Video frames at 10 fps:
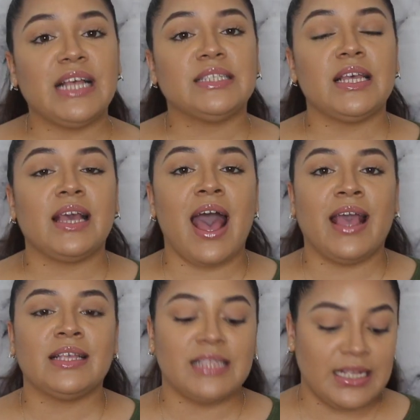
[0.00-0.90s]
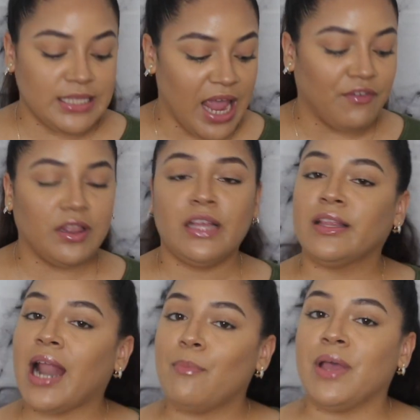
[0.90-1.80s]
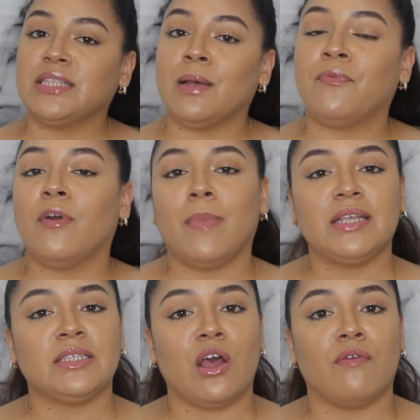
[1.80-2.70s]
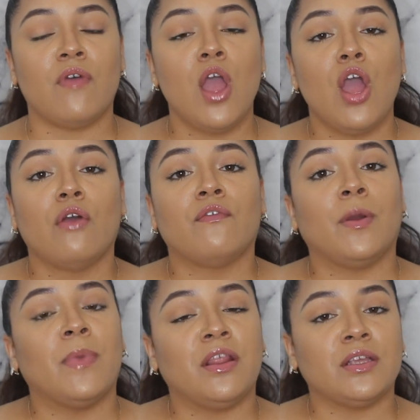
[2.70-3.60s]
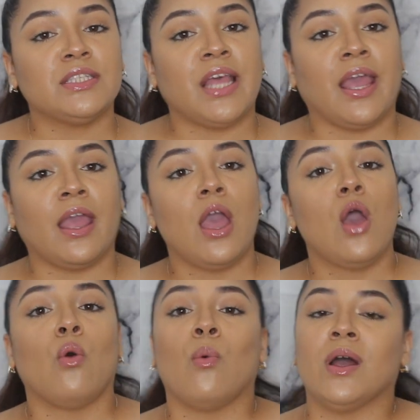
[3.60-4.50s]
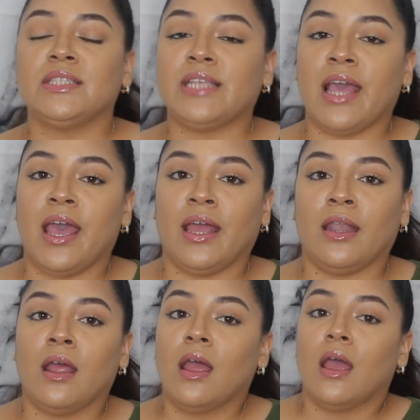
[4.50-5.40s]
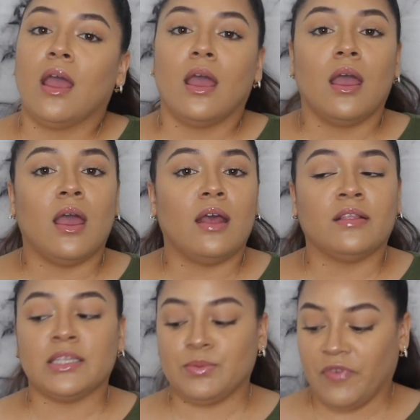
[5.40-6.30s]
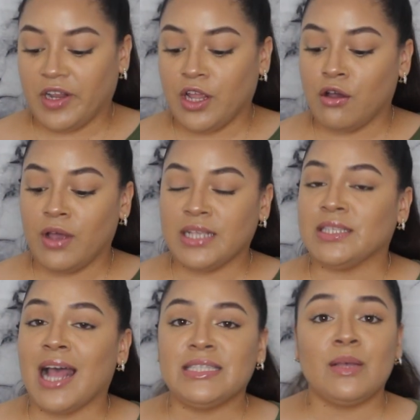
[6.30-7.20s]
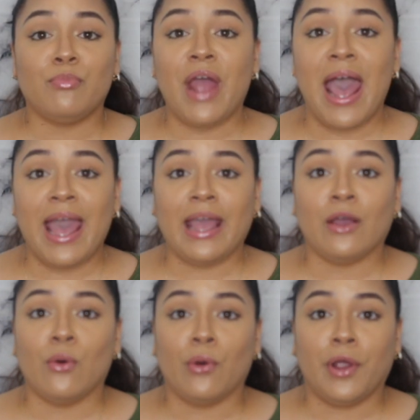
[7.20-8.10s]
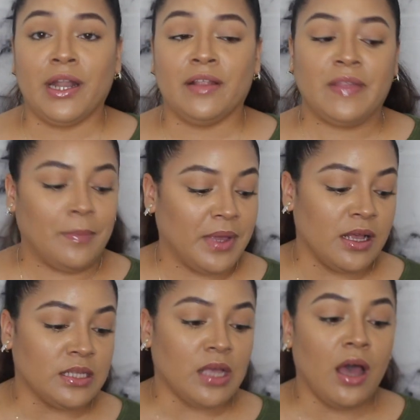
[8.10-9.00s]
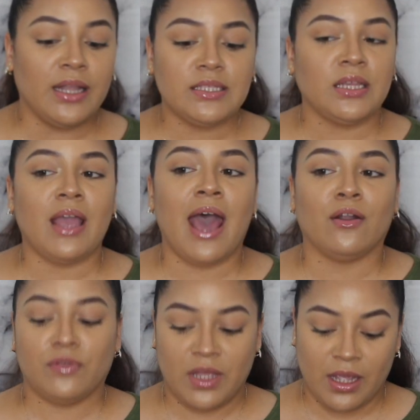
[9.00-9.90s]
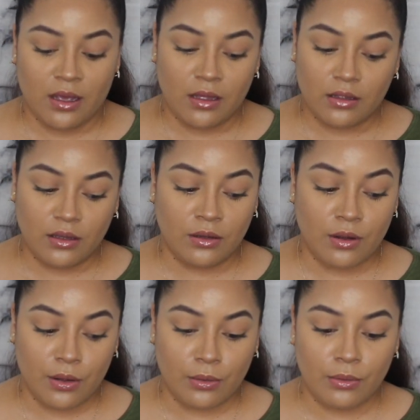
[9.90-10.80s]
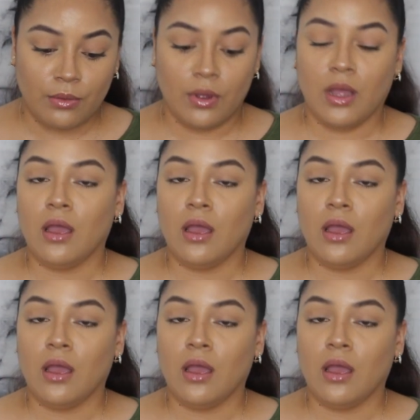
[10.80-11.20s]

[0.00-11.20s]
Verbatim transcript: So that's it, guys. That's everything that I picked up for myself for Mother's Day. Once again, this video is not to brag or anything, because honestly, I don't think, you know,